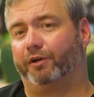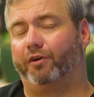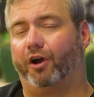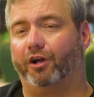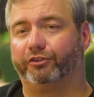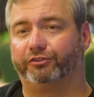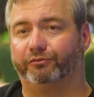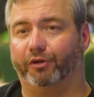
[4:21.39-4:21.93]

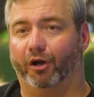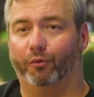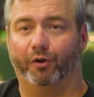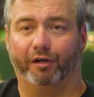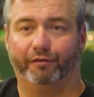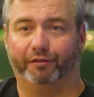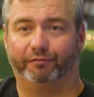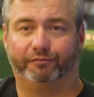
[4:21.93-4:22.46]
across a
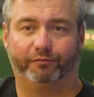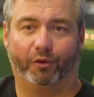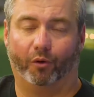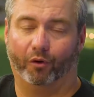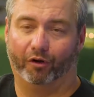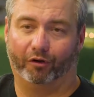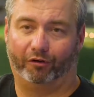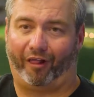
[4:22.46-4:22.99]
river
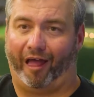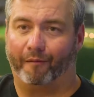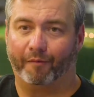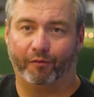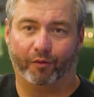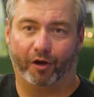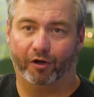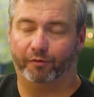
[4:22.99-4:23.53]
or
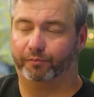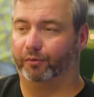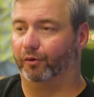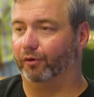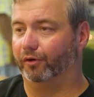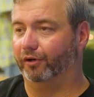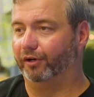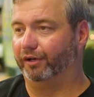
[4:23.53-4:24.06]
climb a rope
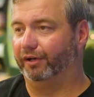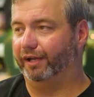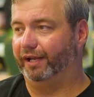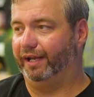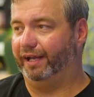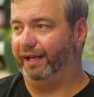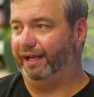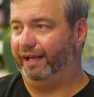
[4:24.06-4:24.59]
or
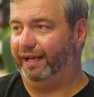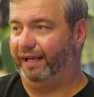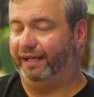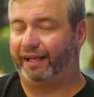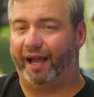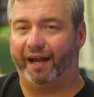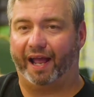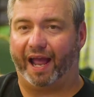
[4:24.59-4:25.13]

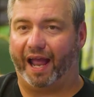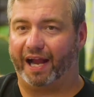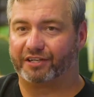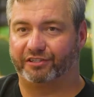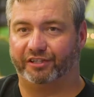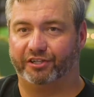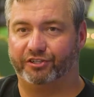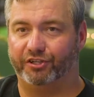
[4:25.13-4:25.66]
any kind of
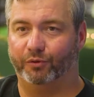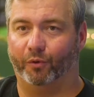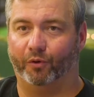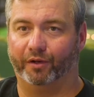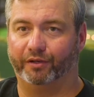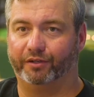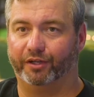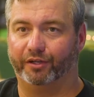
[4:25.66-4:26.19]
action that you
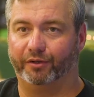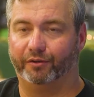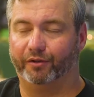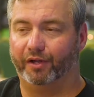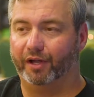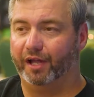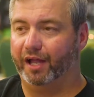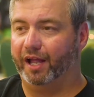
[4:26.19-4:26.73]
want to do,
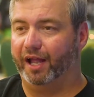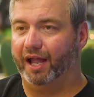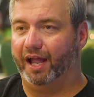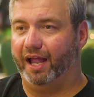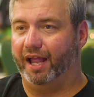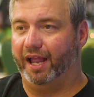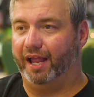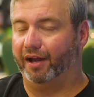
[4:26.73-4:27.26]

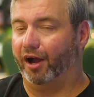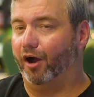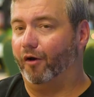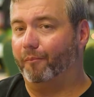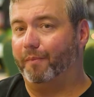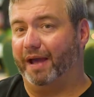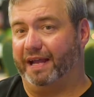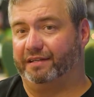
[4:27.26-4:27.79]
it
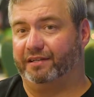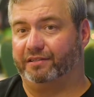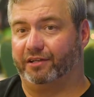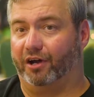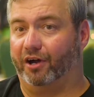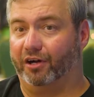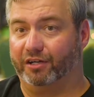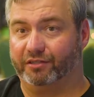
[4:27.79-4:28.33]
all bases
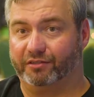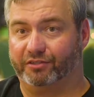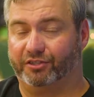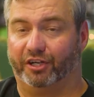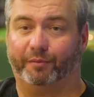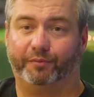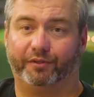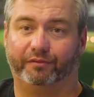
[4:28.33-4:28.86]
on
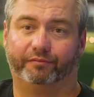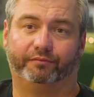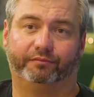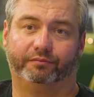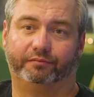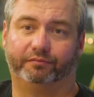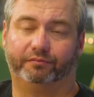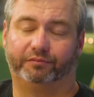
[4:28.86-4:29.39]
something,
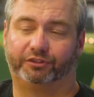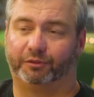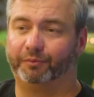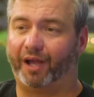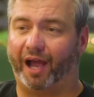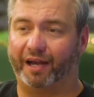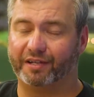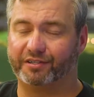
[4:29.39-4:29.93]

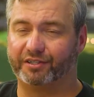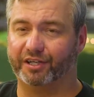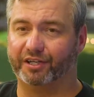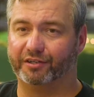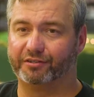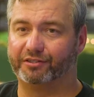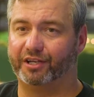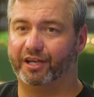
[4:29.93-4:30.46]
some kind of
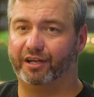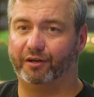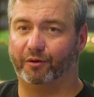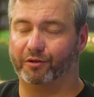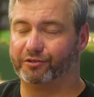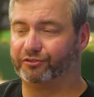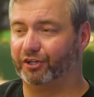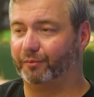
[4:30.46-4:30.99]
skill set
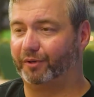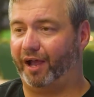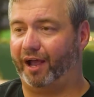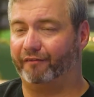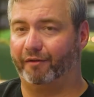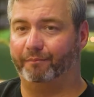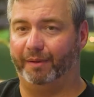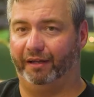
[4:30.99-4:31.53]
or some
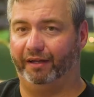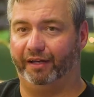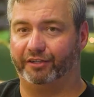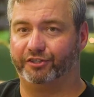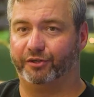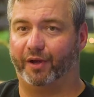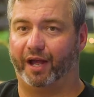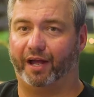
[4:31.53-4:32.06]
kind of ability
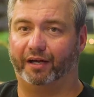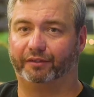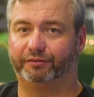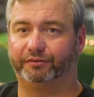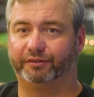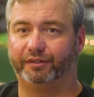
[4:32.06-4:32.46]
that you have.